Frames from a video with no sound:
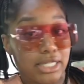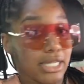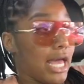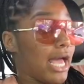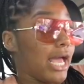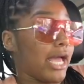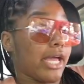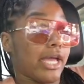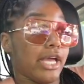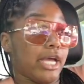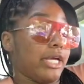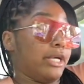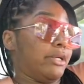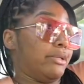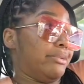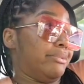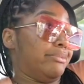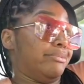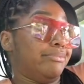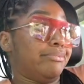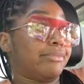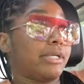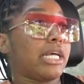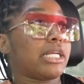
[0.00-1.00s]
Like,
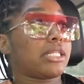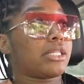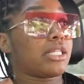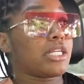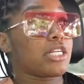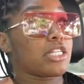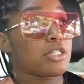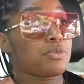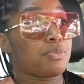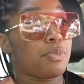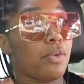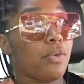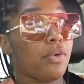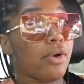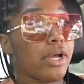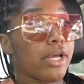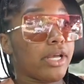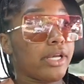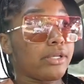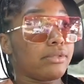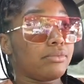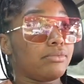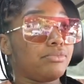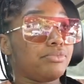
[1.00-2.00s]
at this
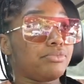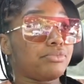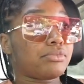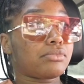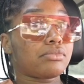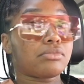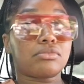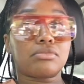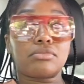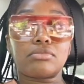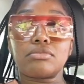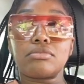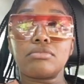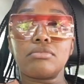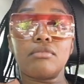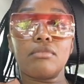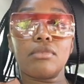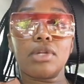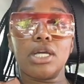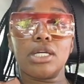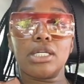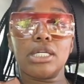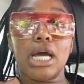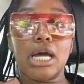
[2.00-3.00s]
point,
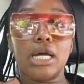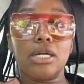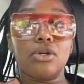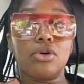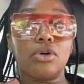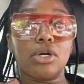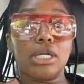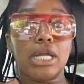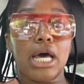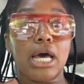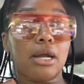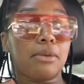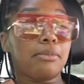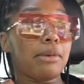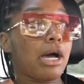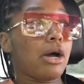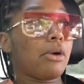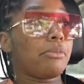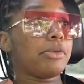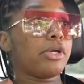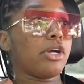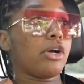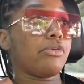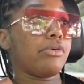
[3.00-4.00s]
y'all know a lot
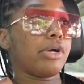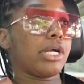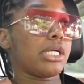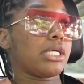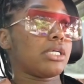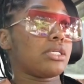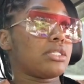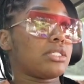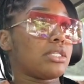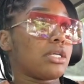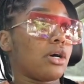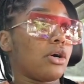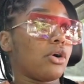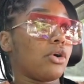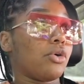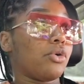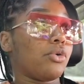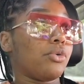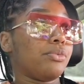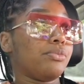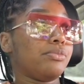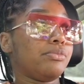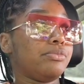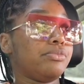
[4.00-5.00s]
about me already,
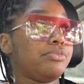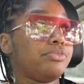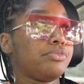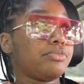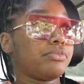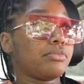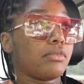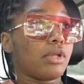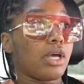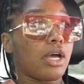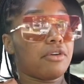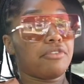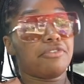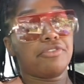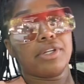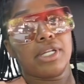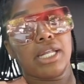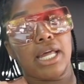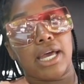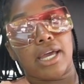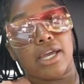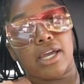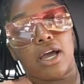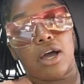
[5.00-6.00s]
so I feel
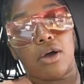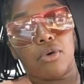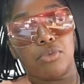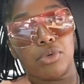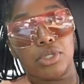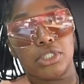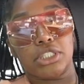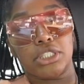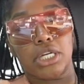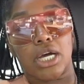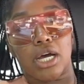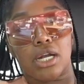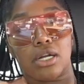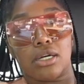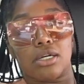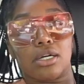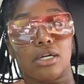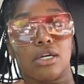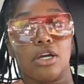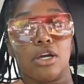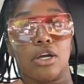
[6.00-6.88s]
like I want y'all to